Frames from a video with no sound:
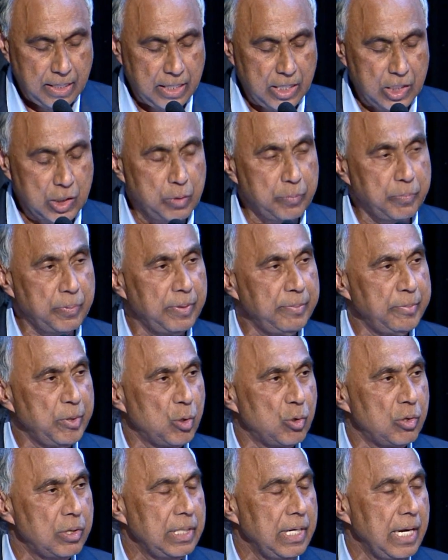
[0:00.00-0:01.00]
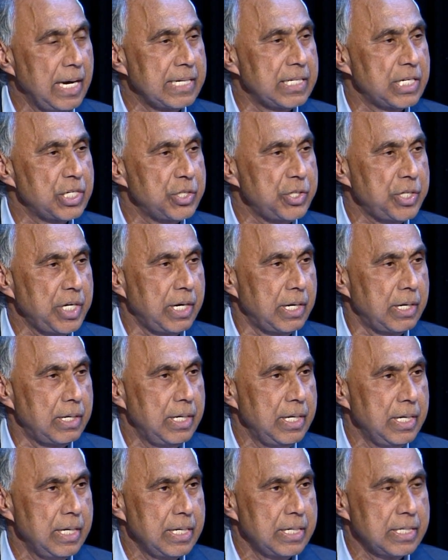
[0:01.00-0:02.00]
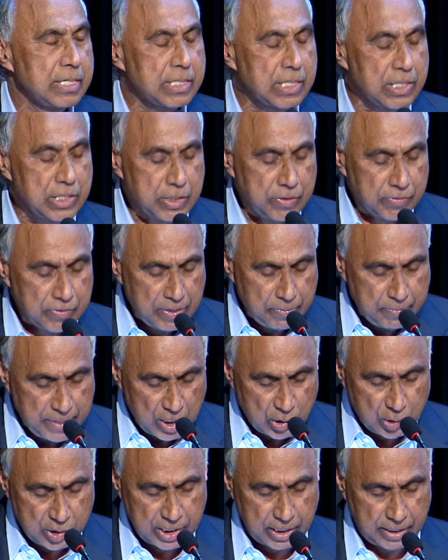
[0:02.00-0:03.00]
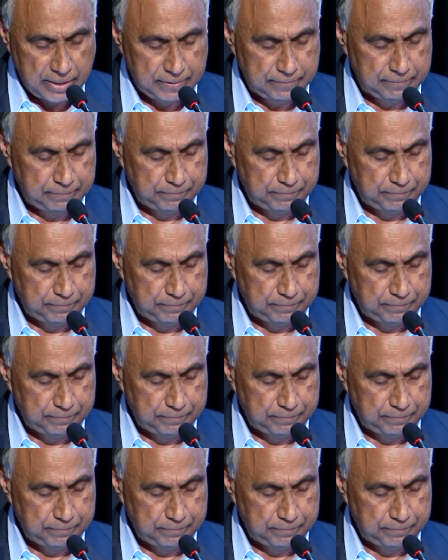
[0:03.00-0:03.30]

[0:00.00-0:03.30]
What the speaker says: and to promote as a shared sense of community.